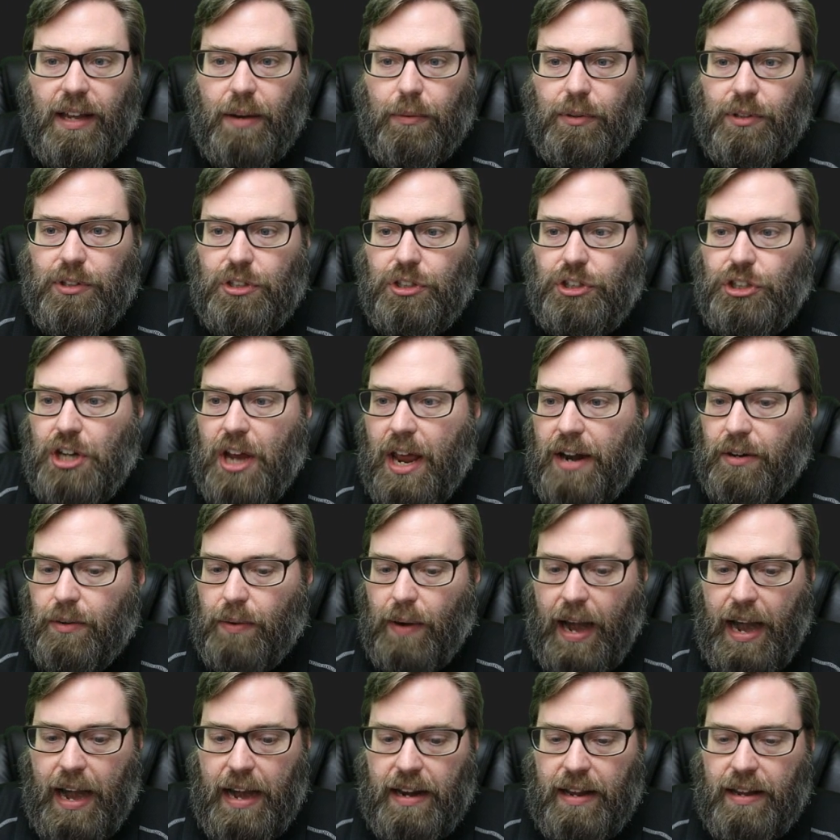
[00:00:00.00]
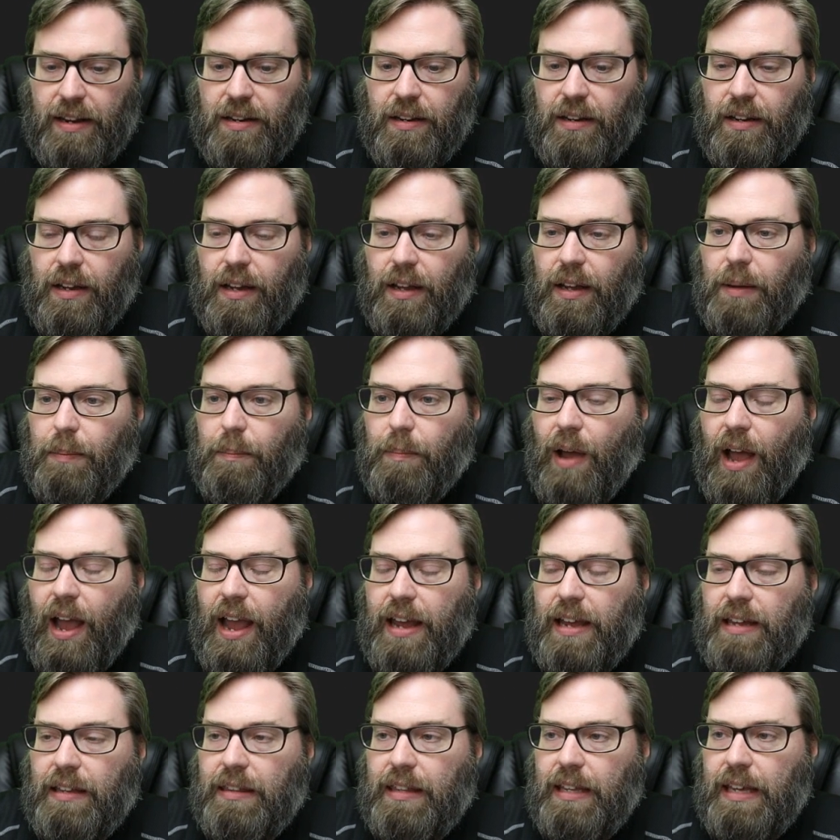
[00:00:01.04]
that was generated
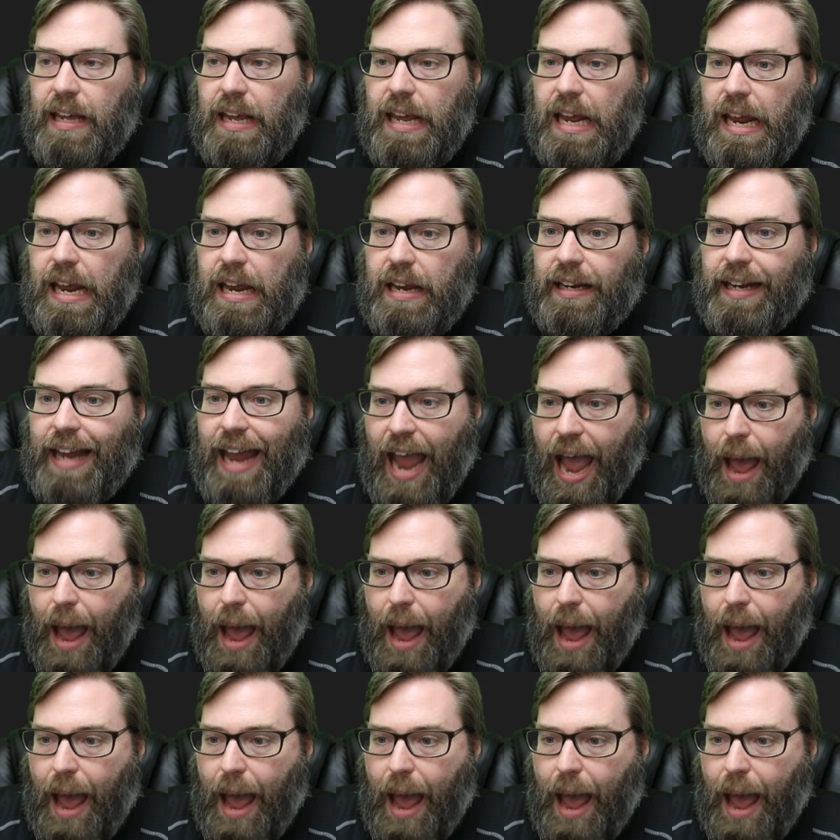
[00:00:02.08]
by the